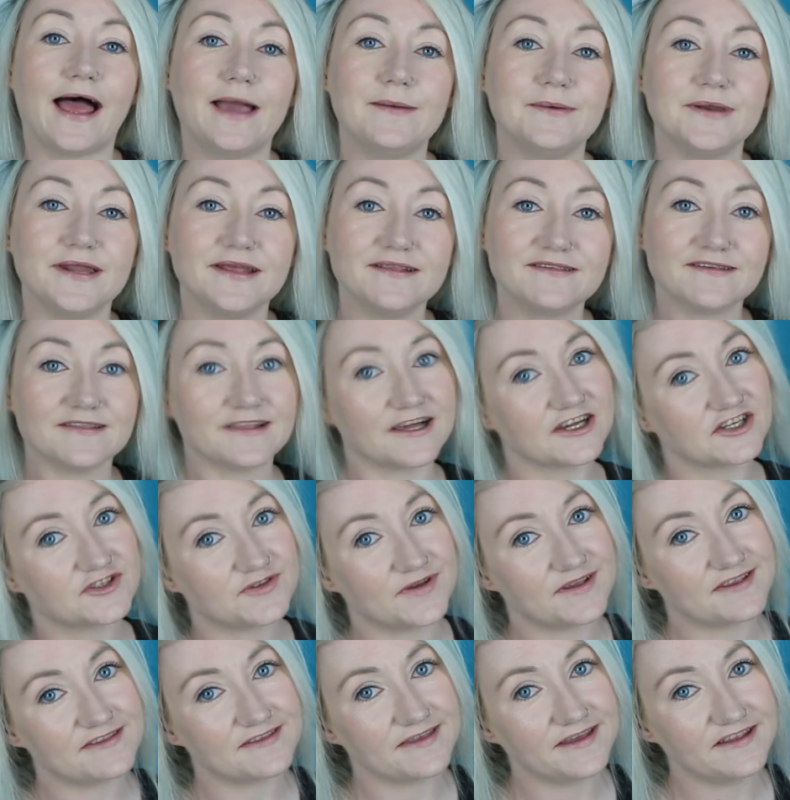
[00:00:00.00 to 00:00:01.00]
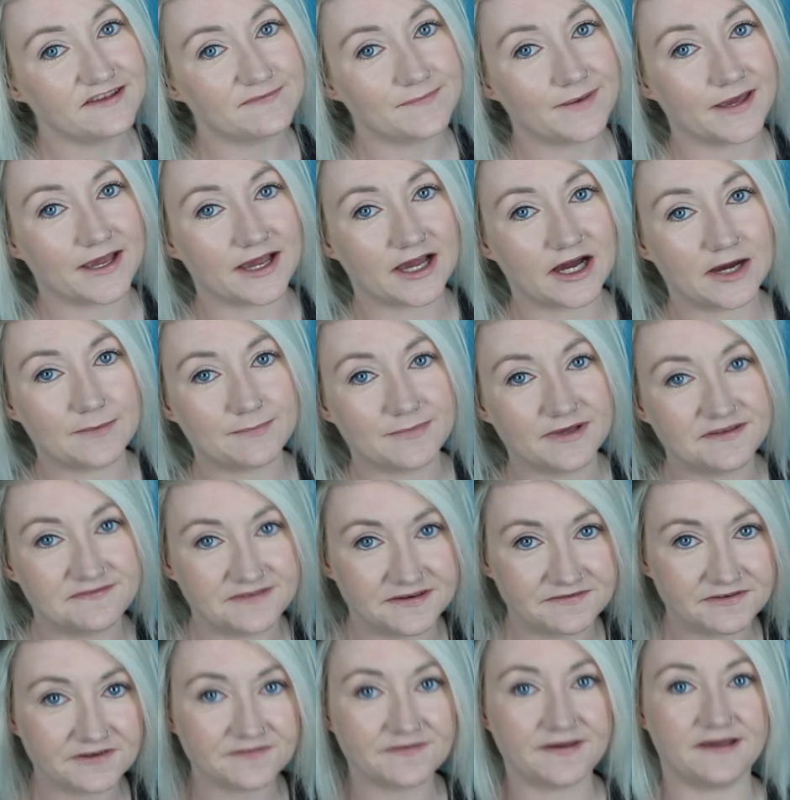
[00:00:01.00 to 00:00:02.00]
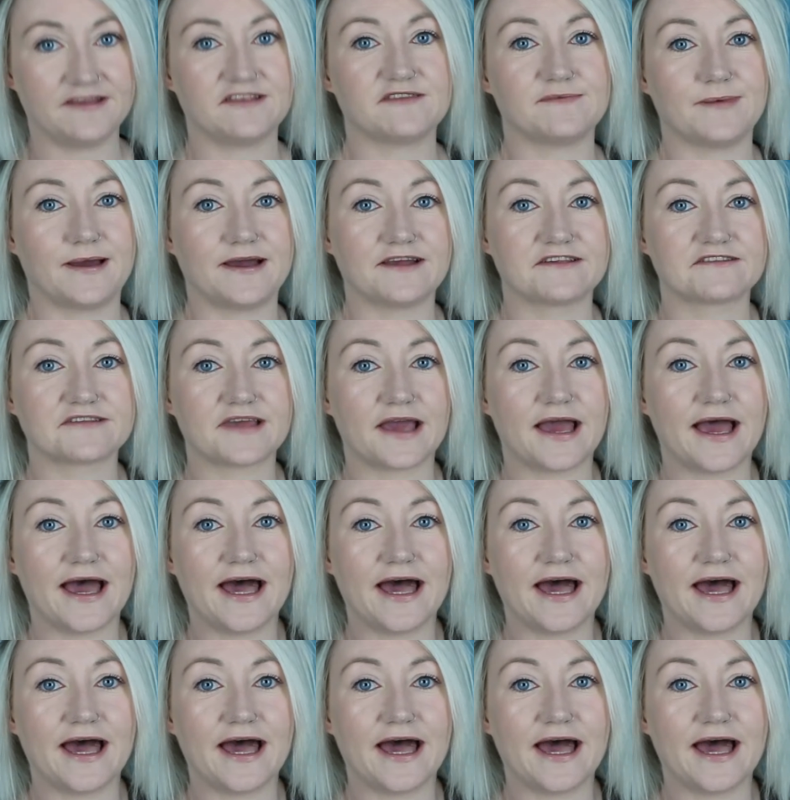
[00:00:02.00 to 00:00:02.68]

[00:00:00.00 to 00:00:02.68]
I went into Lush recently to pick up my favourite face mask,